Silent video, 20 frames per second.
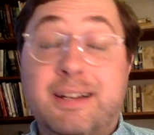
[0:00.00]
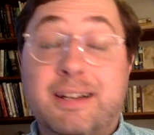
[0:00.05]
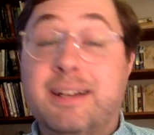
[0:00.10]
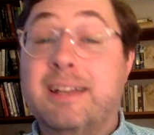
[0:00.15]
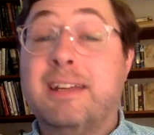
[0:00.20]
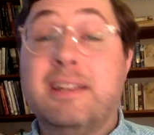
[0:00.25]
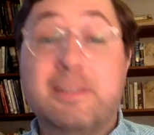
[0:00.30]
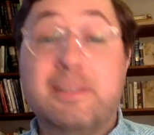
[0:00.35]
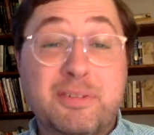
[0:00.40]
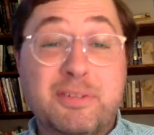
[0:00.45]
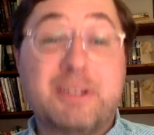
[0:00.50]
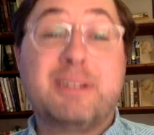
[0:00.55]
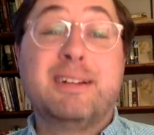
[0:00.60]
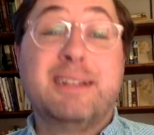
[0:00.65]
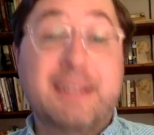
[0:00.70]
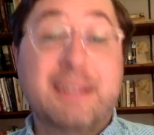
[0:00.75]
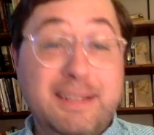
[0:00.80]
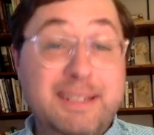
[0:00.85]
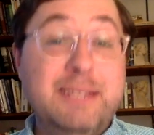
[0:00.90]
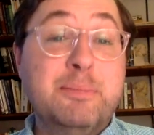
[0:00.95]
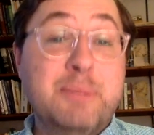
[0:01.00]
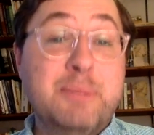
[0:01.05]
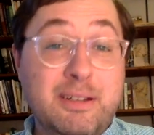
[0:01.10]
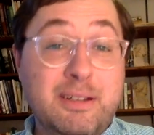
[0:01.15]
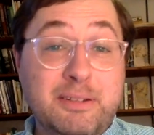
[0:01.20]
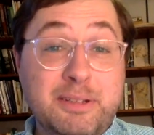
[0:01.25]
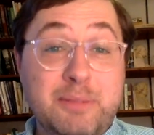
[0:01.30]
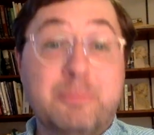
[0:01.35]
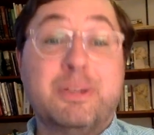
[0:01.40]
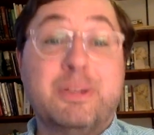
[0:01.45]
I have
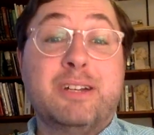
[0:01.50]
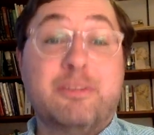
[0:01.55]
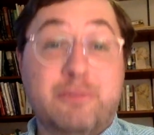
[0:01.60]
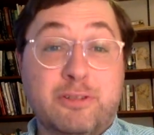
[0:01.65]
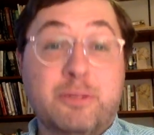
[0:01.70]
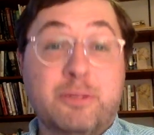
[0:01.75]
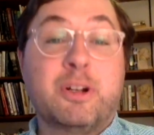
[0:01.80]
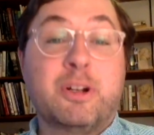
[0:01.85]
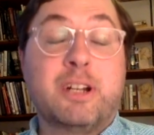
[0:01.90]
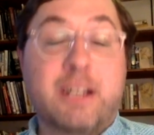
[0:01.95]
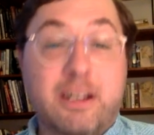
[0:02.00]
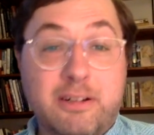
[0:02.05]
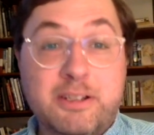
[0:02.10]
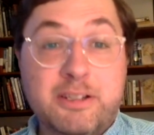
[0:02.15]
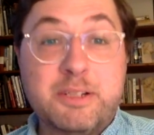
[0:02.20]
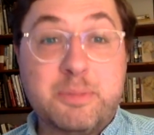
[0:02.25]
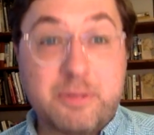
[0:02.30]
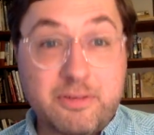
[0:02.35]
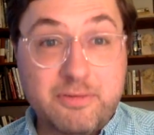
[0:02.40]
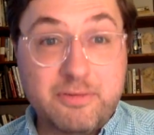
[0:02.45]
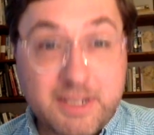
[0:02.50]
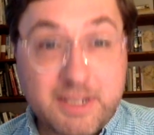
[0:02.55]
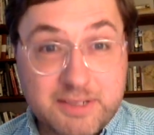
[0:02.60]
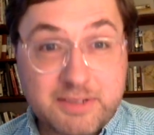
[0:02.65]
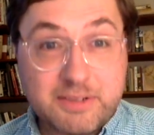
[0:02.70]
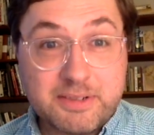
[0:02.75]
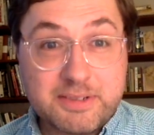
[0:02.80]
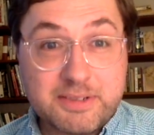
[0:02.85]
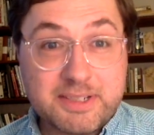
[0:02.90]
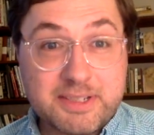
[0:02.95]
emailed my former college
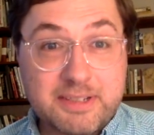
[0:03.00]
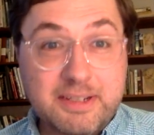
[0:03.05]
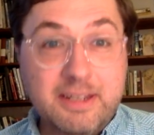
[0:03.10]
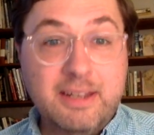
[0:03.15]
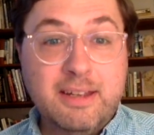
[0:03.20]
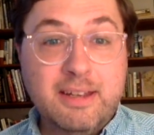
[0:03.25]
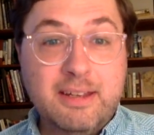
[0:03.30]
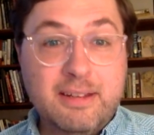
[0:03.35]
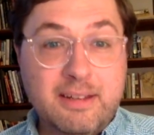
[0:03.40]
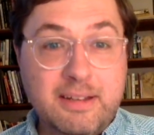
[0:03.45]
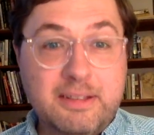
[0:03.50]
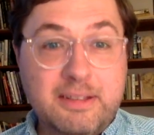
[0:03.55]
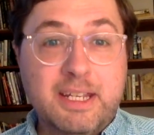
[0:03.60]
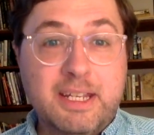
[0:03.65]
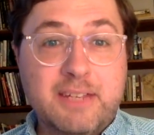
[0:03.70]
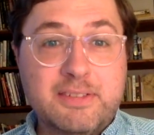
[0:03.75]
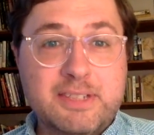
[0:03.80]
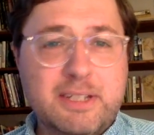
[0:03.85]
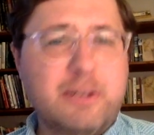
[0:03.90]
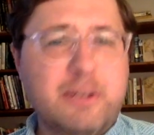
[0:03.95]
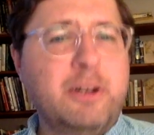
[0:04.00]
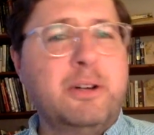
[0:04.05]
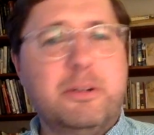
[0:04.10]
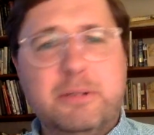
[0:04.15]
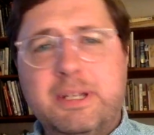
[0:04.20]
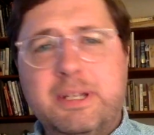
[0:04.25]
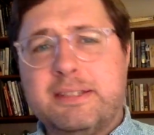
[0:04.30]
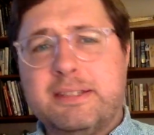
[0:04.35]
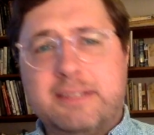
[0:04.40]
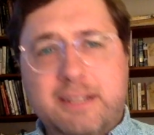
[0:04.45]
professors and they have said,
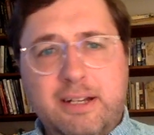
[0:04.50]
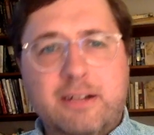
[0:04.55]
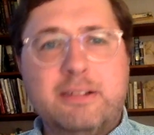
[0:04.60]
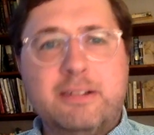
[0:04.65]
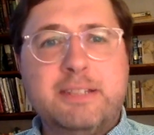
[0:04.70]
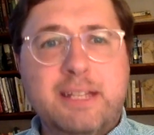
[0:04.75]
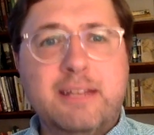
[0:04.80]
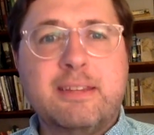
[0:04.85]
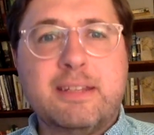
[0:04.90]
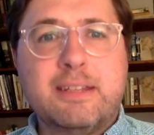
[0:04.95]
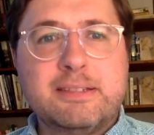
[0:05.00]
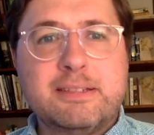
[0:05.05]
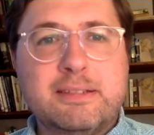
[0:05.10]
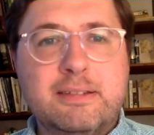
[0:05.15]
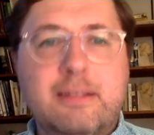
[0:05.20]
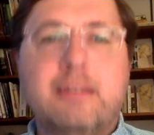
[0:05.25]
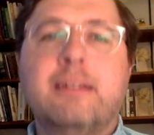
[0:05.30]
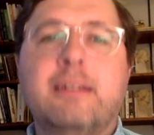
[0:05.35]
oh, yes, here, take this.